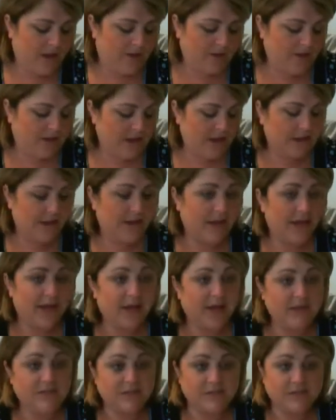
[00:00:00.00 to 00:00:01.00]
Then, like
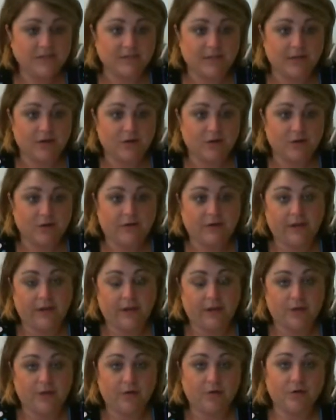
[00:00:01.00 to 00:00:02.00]
I just said
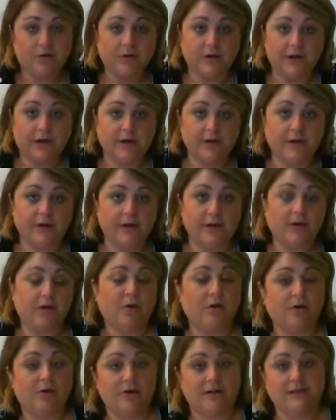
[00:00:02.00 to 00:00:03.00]
earlier, coronary
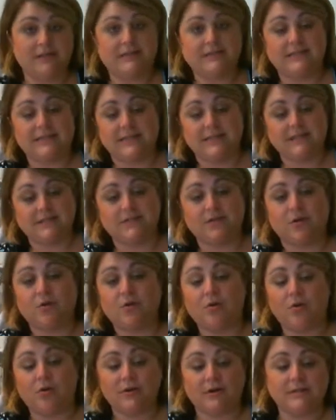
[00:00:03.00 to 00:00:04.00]
artery disease or
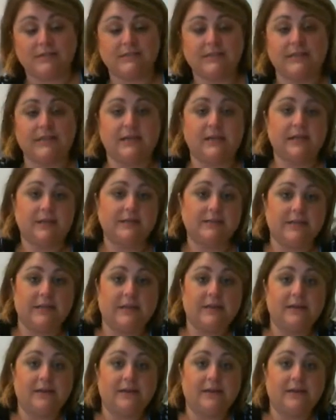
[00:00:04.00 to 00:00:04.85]
heart disease